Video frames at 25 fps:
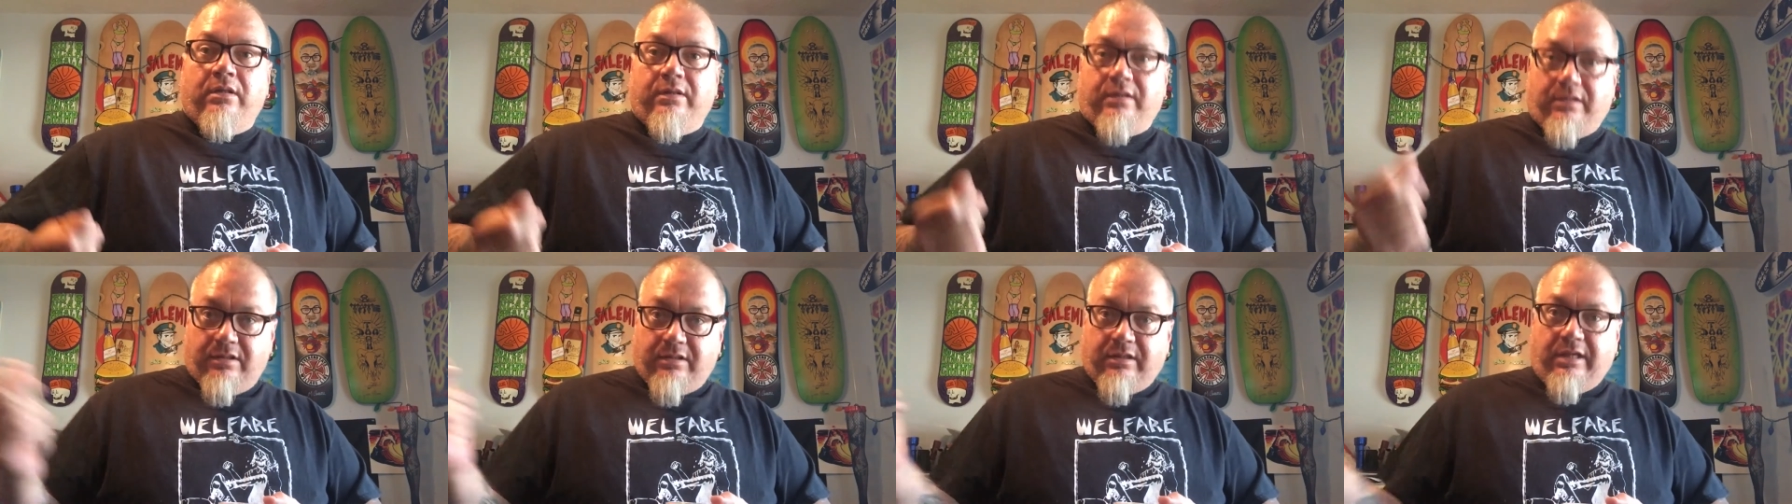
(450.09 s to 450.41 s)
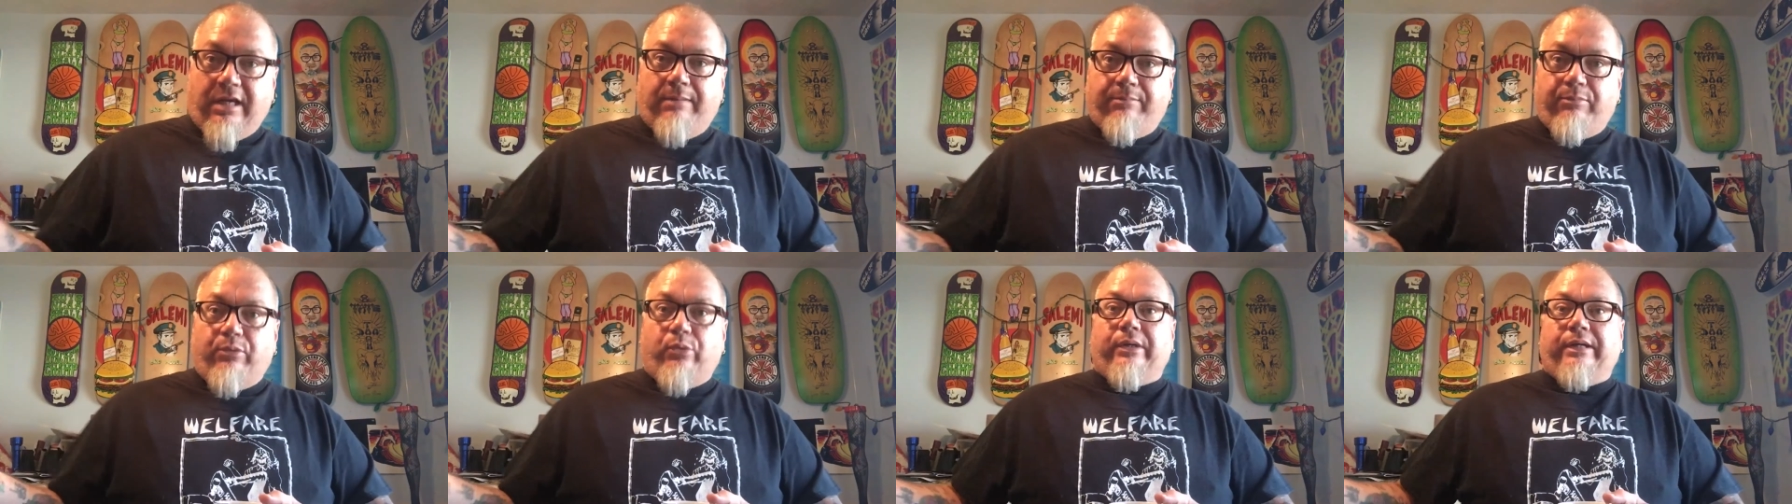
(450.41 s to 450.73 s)
the
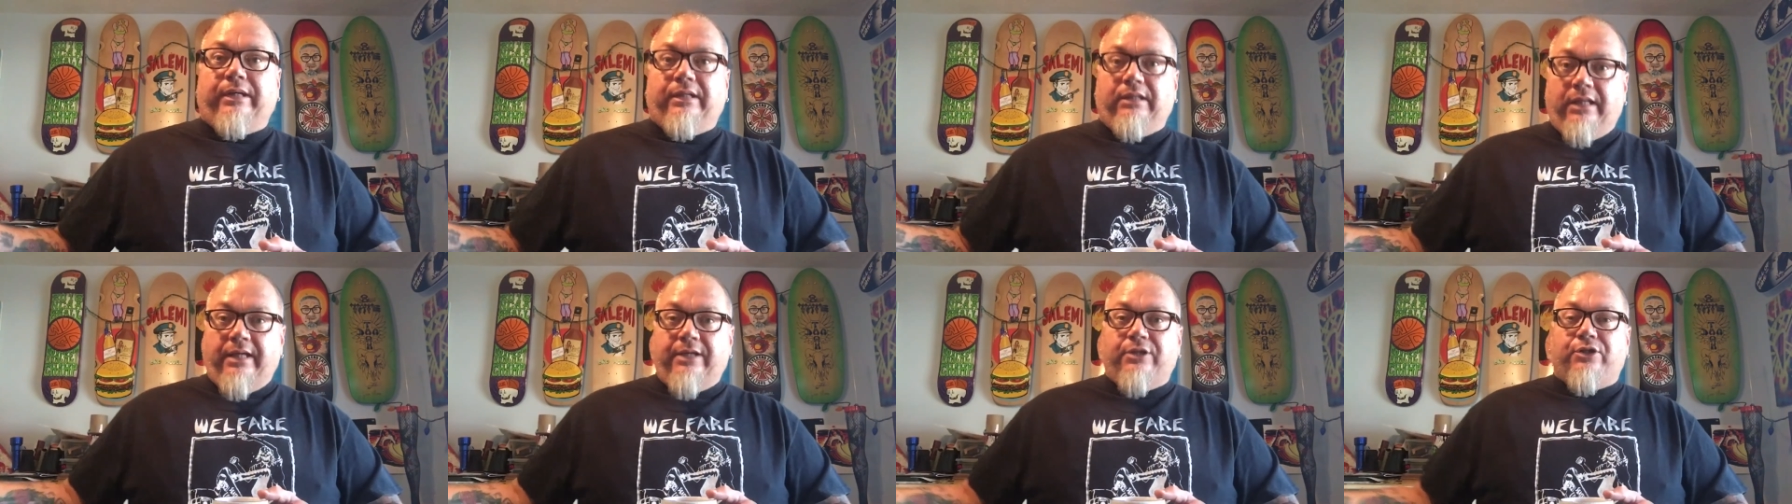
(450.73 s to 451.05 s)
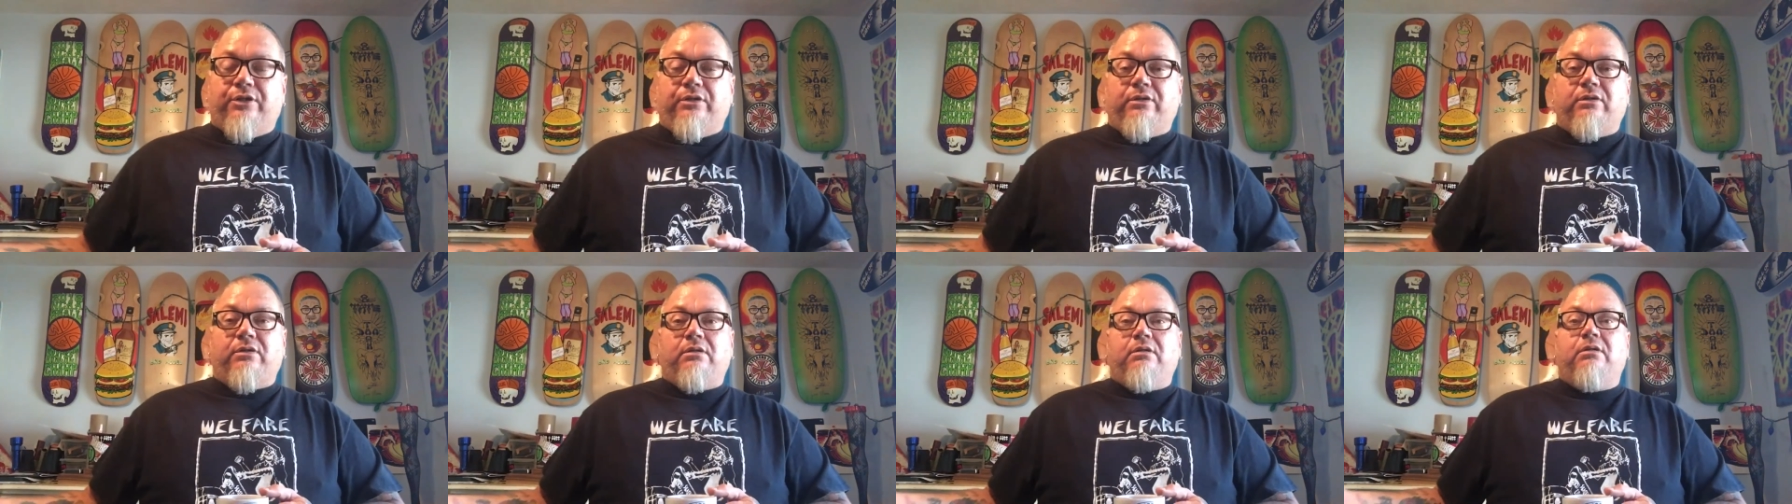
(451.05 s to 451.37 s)
skateboarding
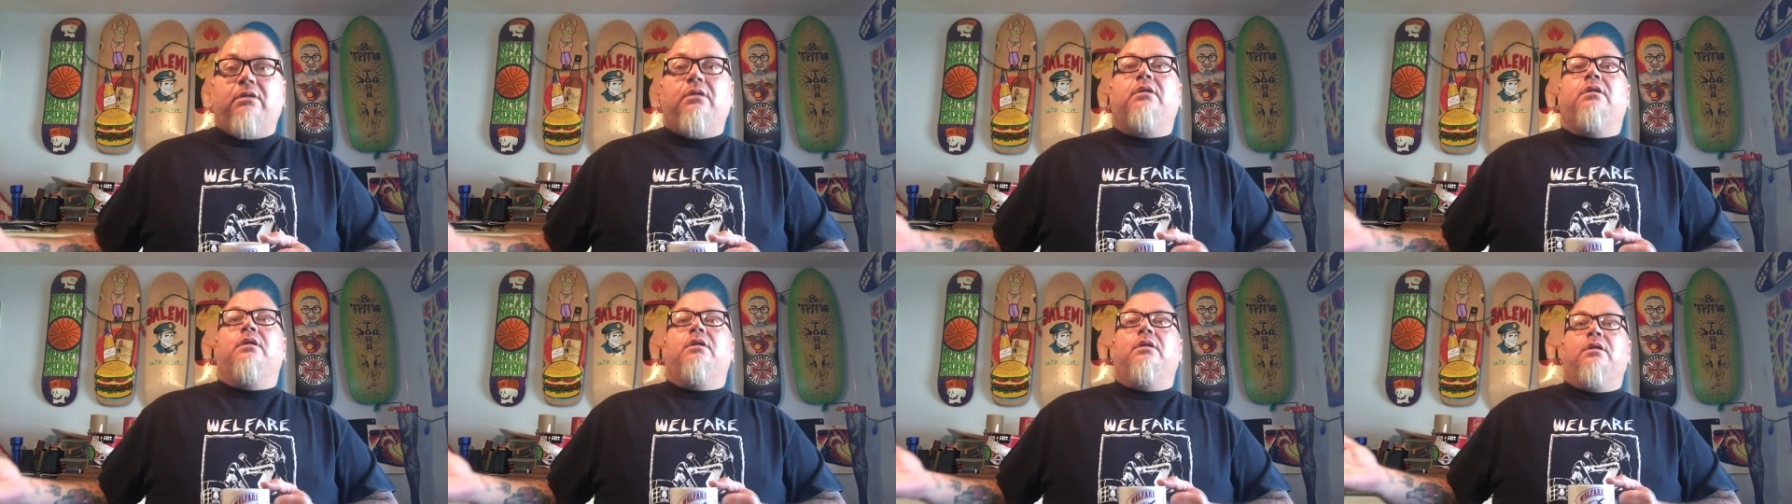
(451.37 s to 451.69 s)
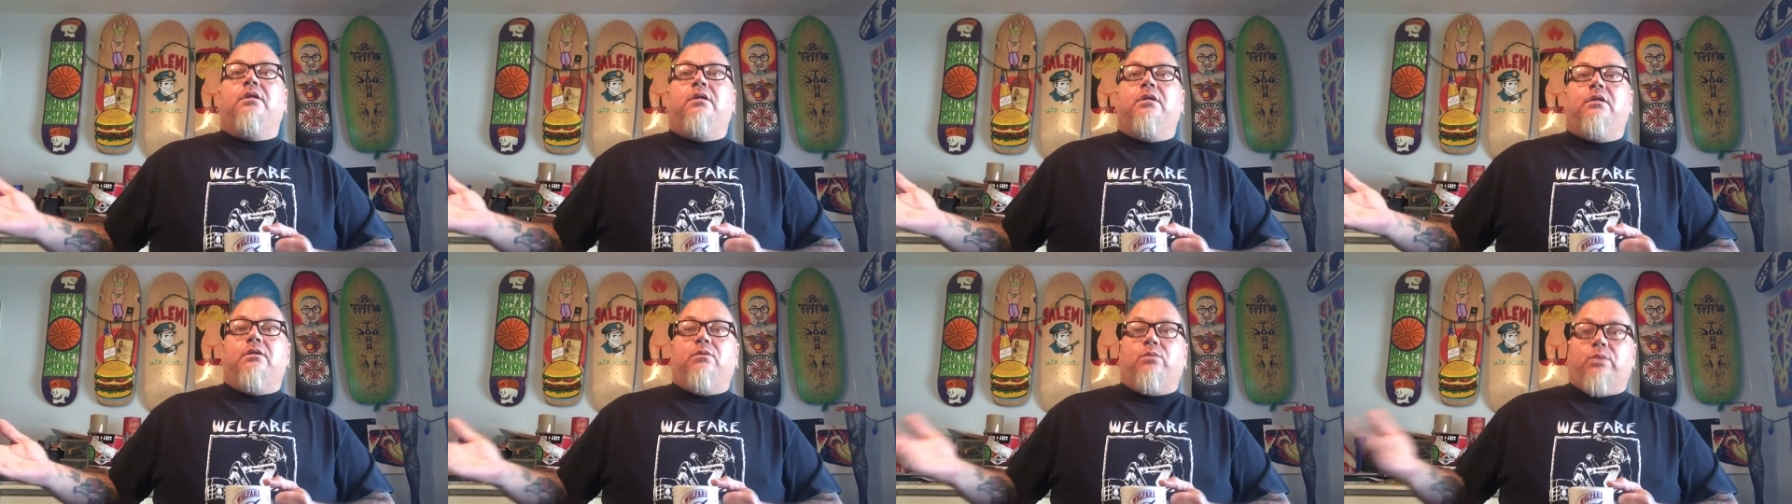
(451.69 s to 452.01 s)
legend,
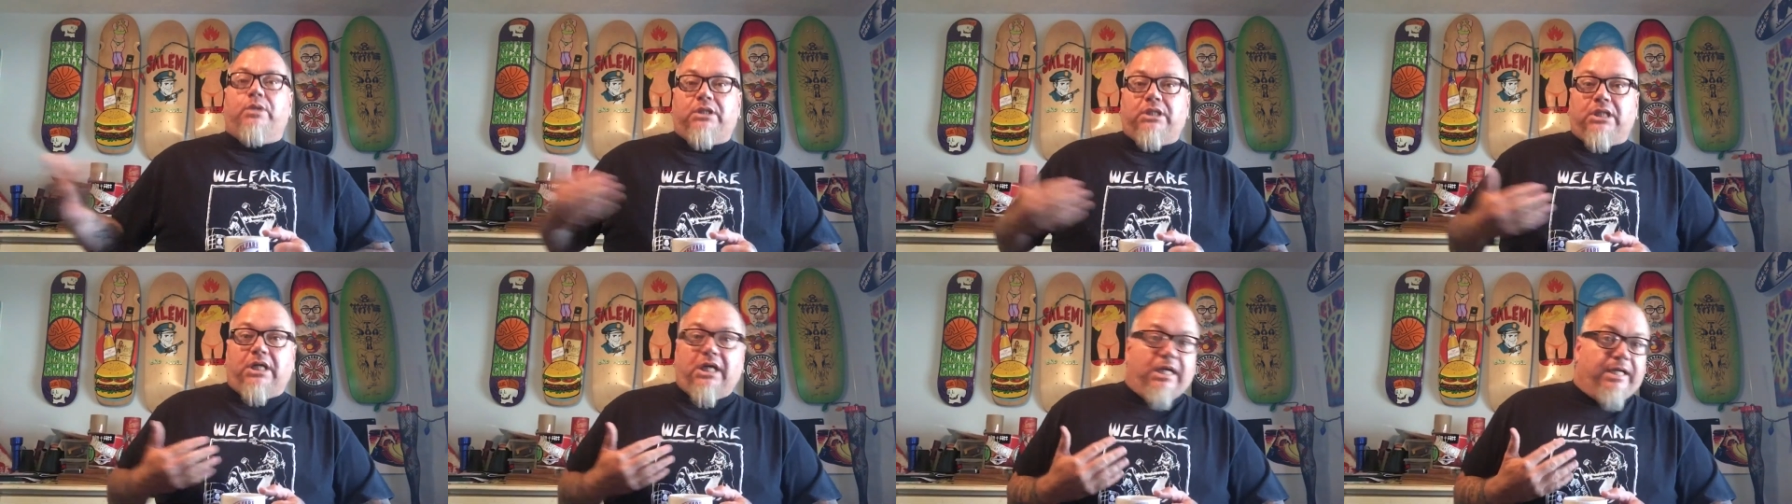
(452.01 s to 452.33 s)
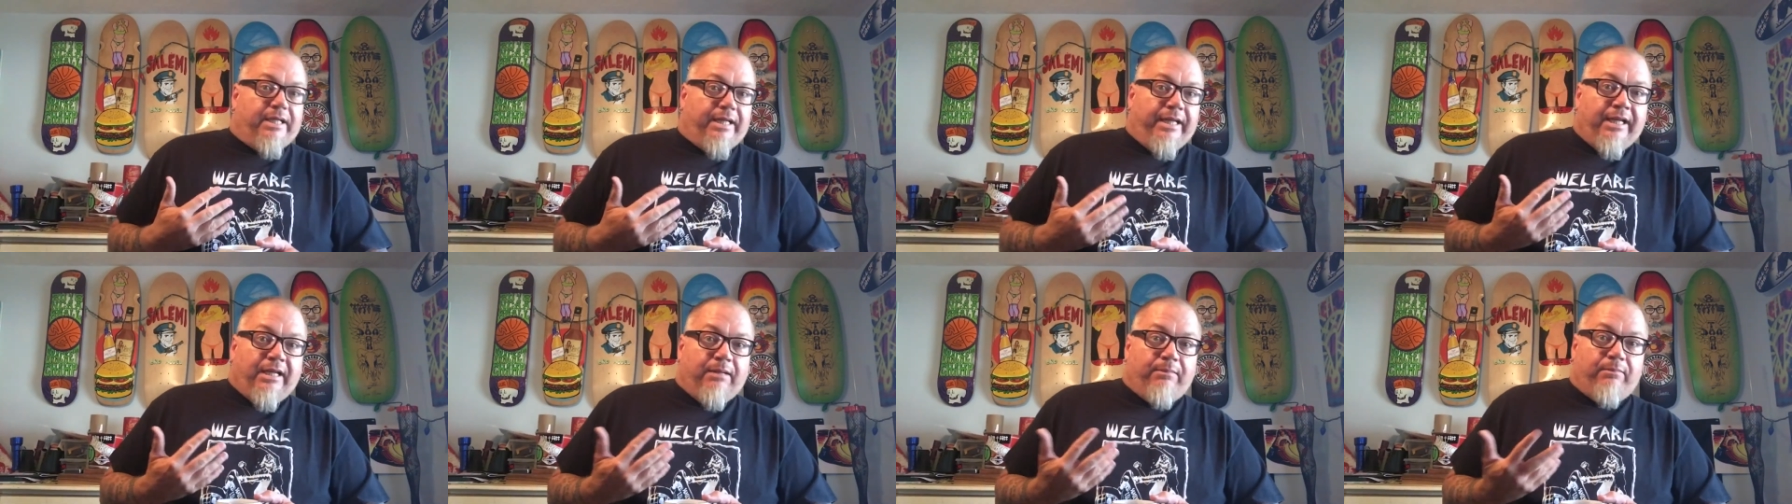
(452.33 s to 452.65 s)
which
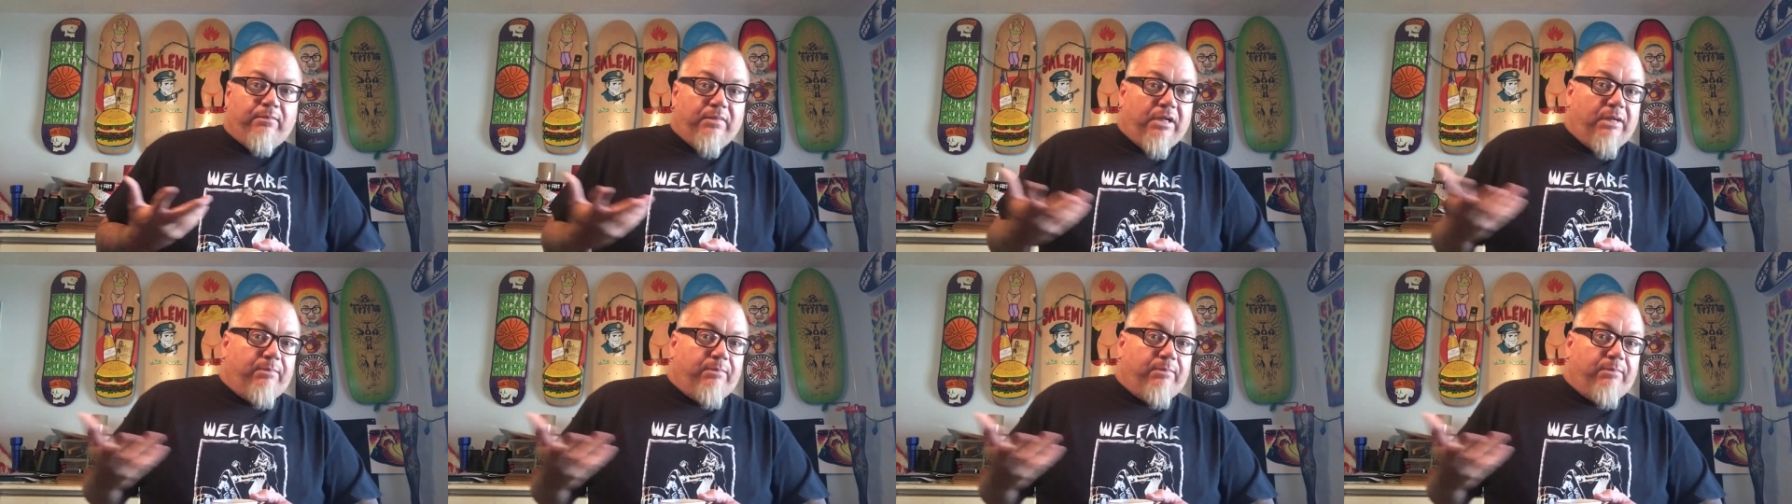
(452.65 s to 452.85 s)
I am.